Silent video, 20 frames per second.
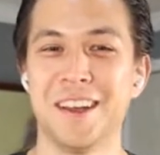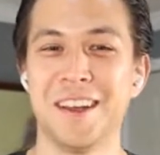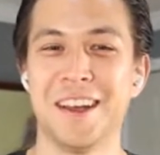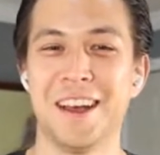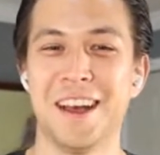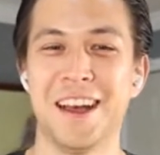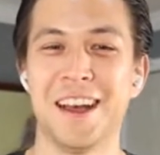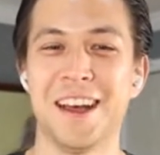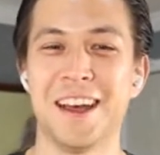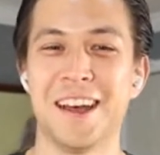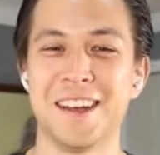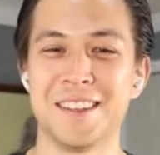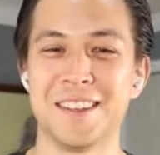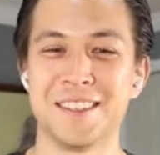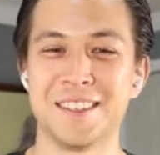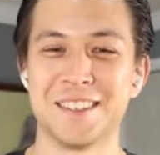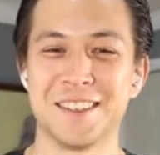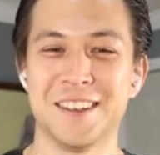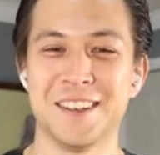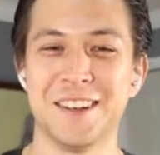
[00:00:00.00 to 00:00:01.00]
And
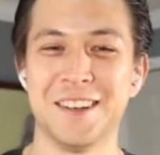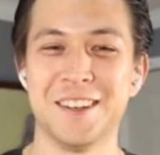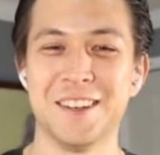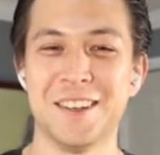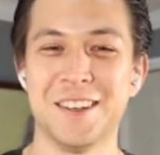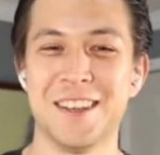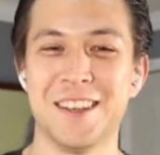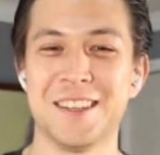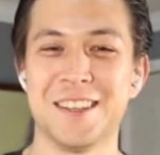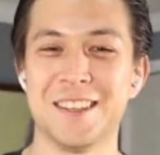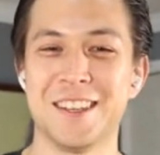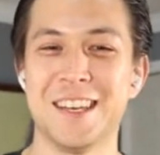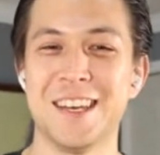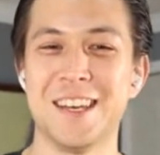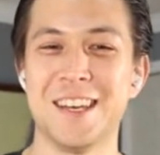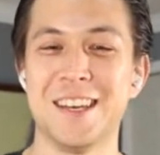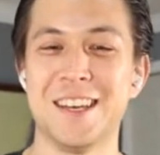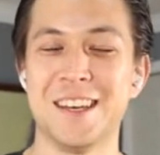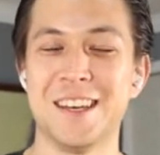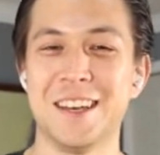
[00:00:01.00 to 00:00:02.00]

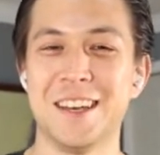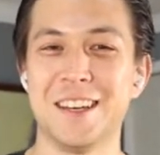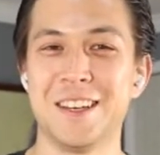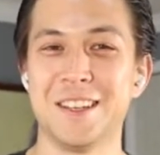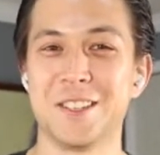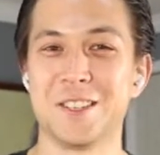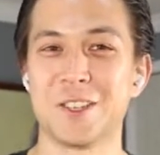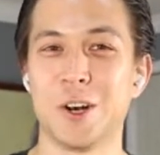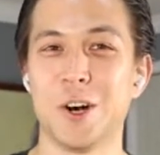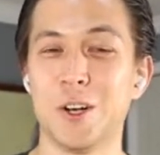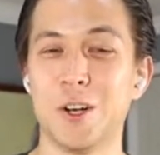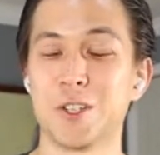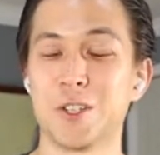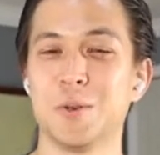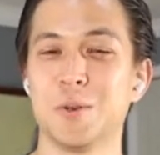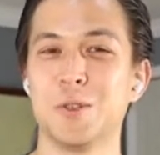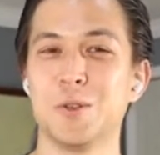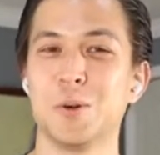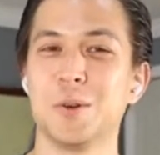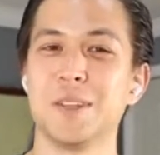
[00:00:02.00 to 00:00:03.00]
he is also
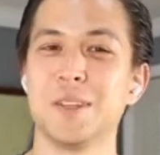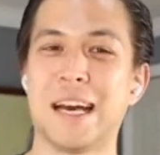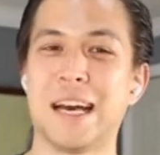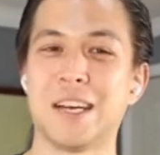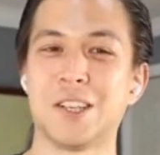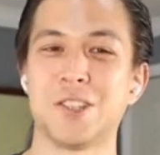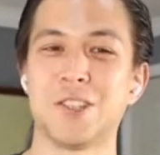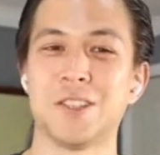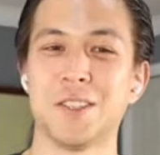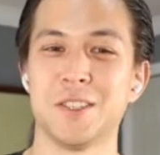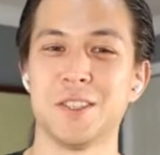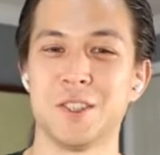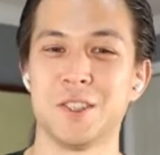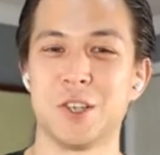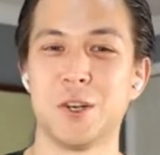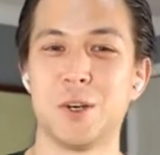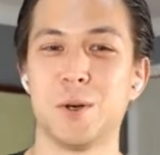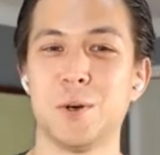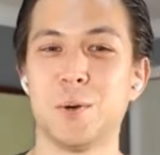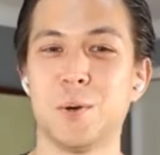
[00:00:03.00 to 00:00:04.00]
a dual national.
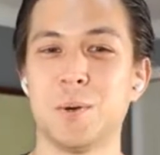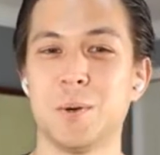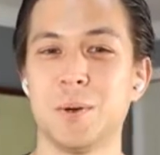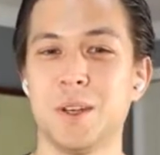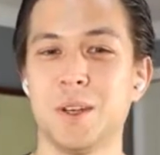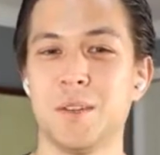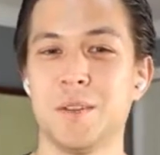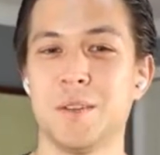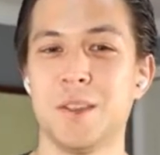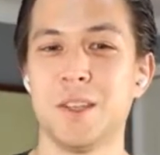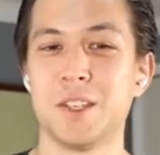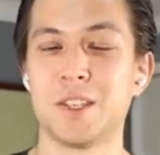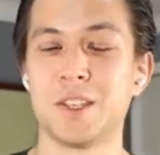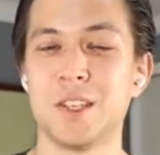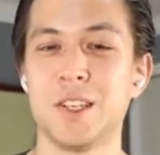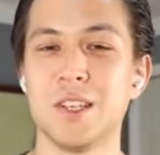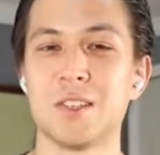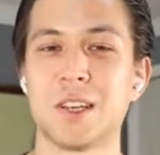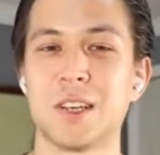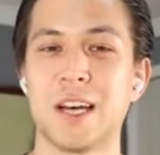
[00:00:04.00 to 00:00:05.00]
So this
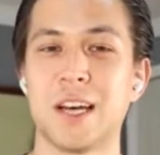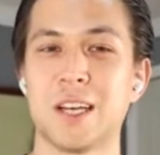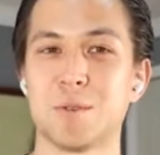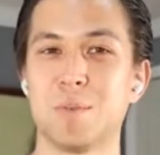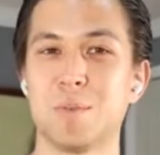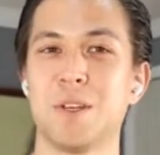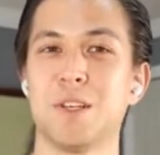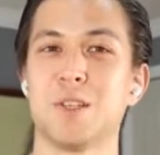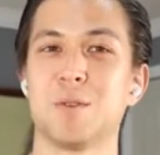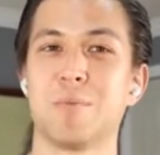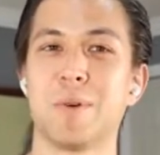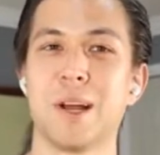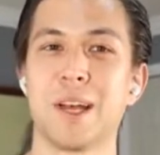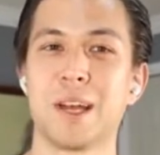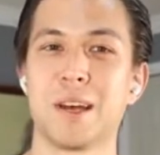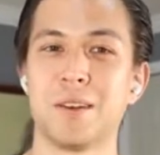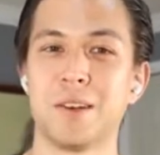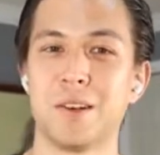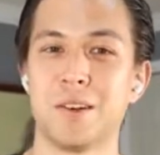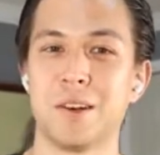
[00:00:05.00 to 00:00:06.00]
season has been his
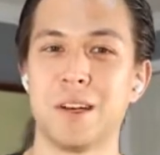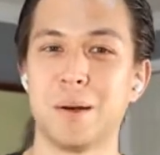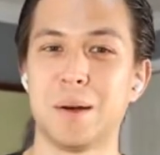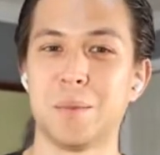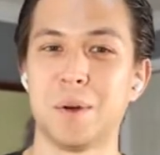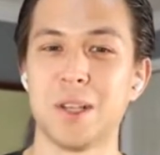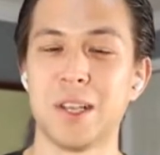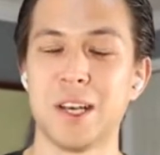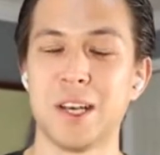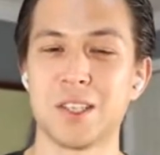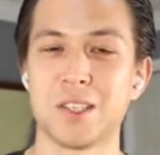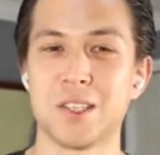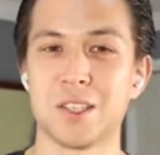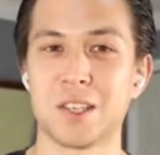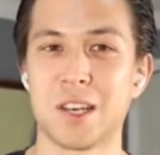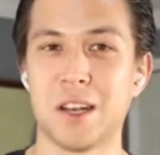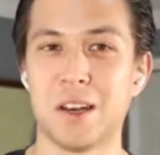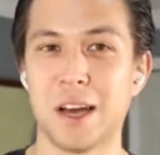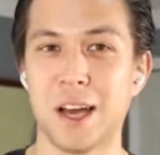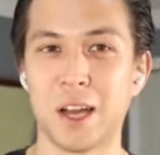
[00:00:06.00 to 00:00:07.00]
breakout year in MLS. He's
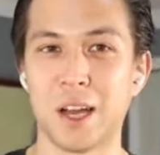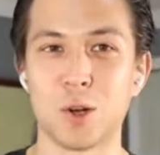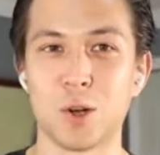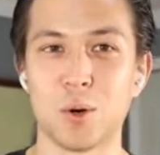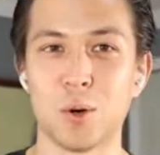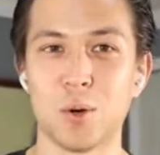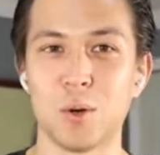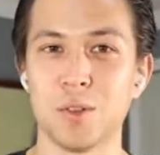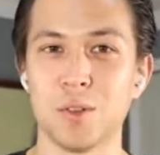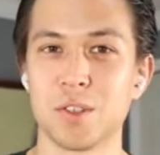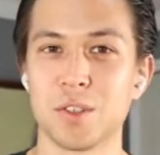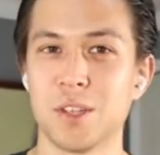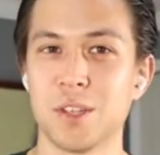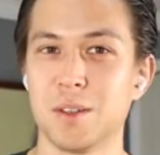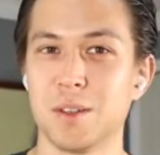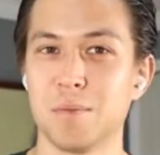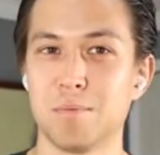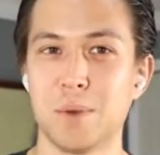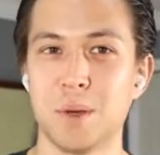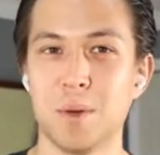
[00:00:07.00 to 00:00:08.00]
got 9 goals
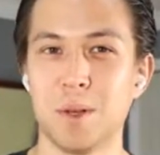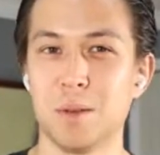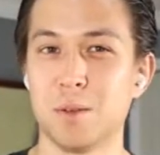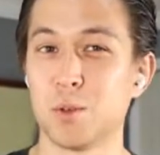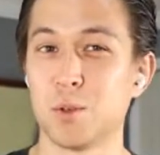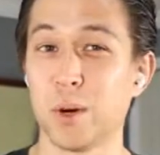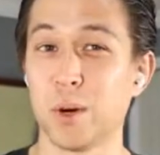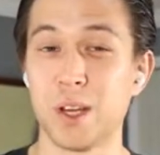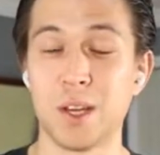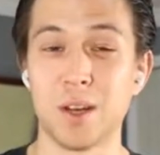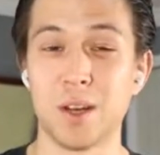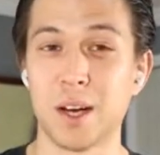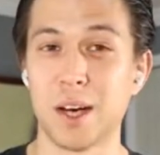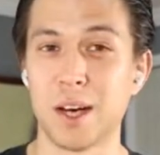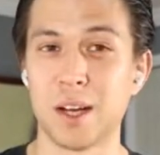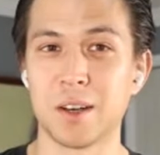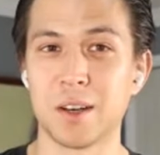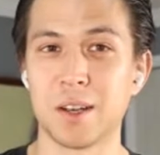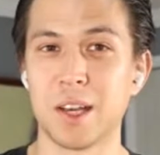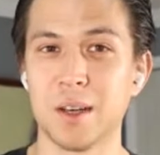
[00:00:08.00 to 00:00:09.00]
in maybe 20
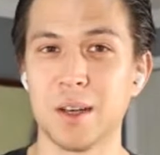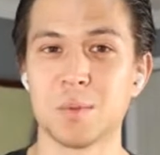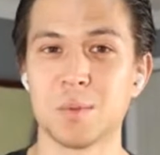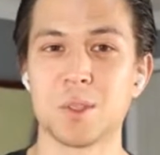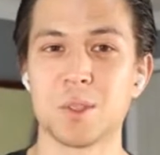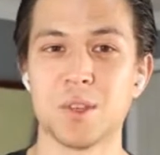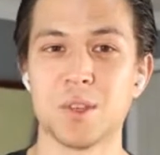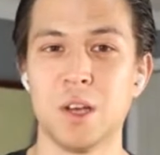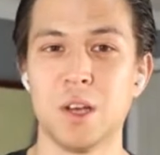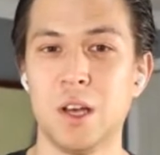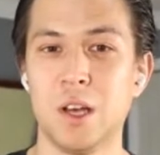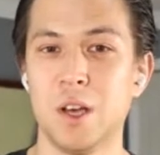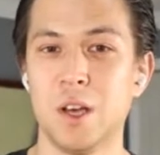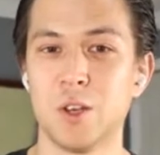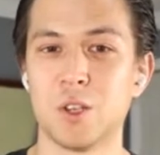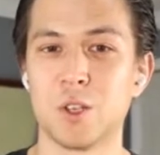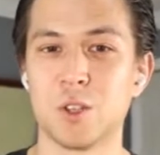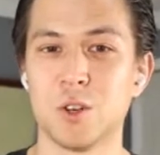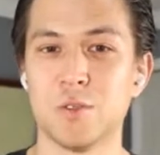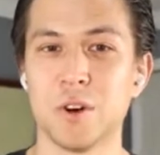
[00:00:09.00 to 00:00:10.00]
odd games
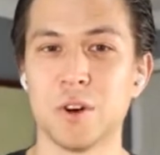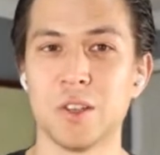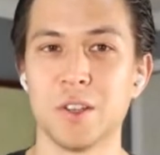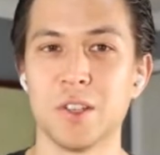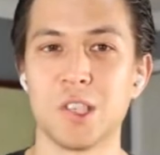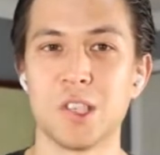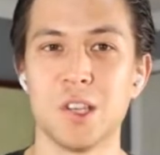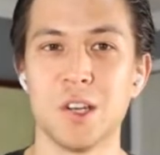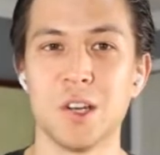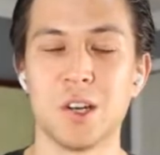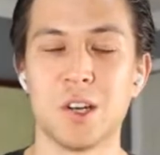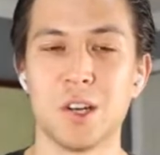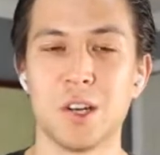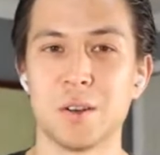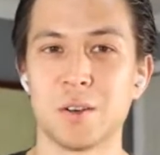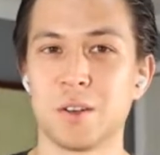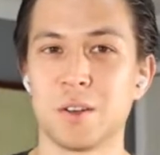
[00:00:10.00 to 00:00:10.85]
so far this year.